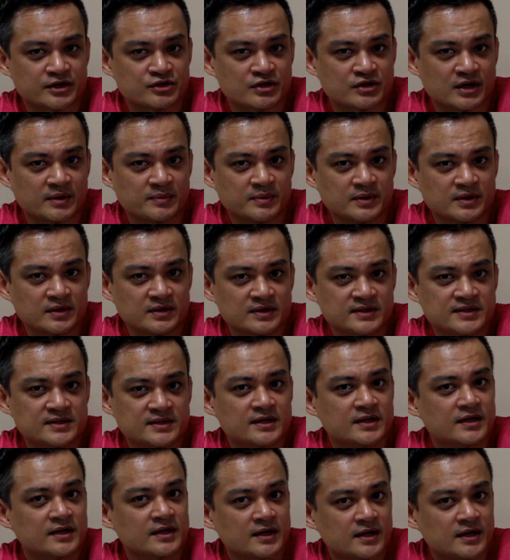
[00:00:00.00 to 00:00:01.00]
Trebles,
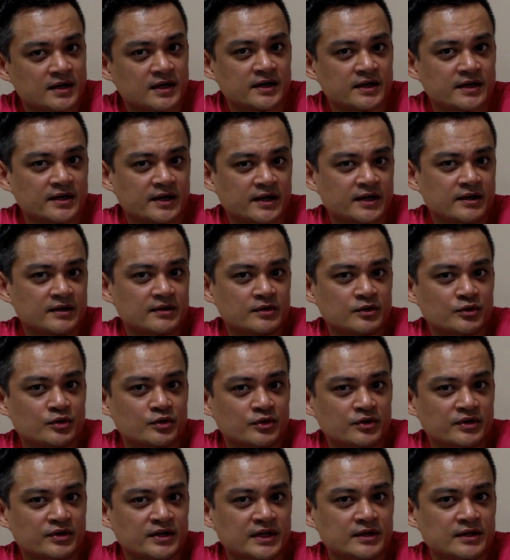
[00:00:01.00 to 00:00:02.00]
Again, you
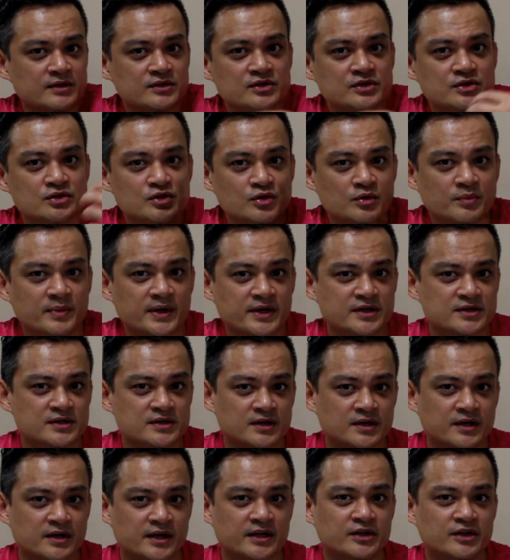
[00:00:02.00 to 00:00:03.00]
don't need so much
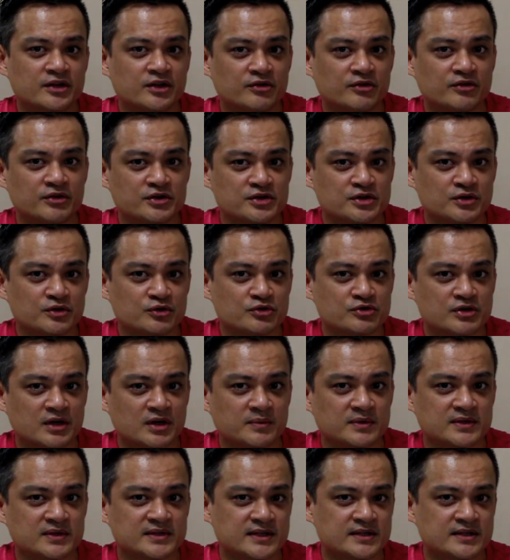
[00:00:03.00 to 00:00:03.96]
attenuation to trebles.